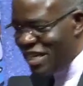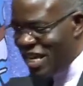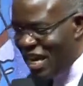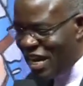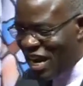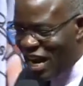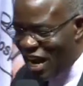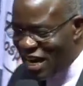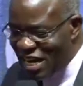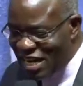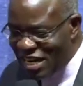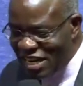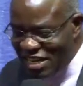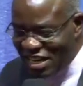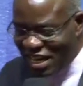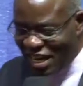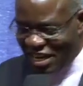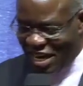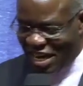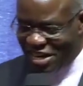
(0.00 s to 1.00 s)
a garden in
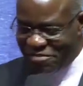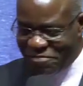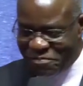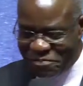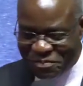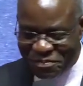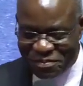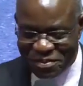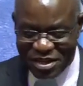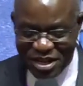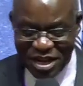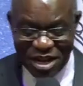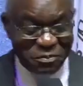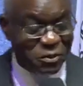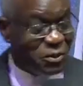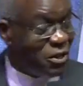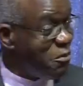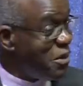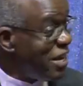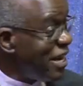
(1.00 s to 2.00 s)
Eden. I'm
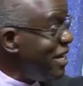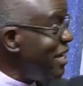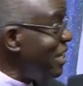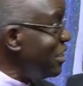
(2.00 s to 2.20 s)
sure we're reading